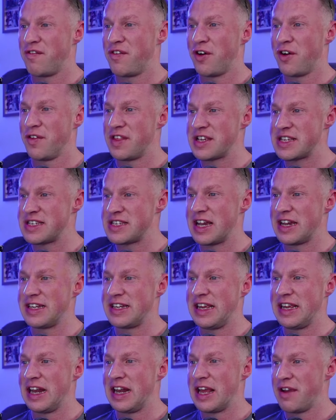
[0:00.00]
this is
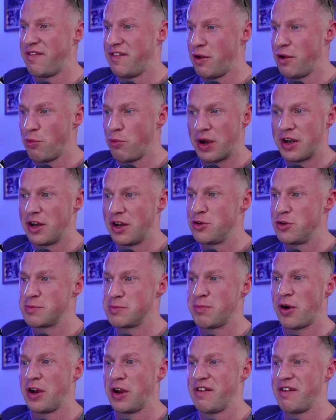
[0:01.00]
ideal if you want to lose
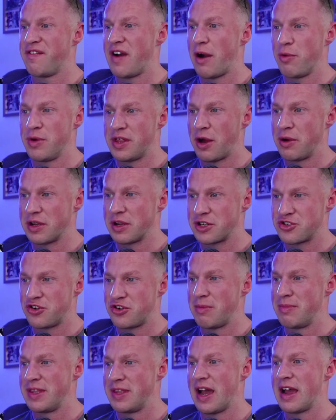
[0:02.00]
body fat without extreme
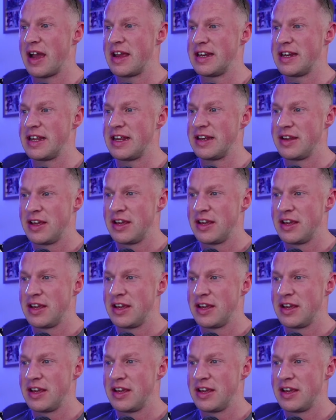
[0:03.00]
dieting,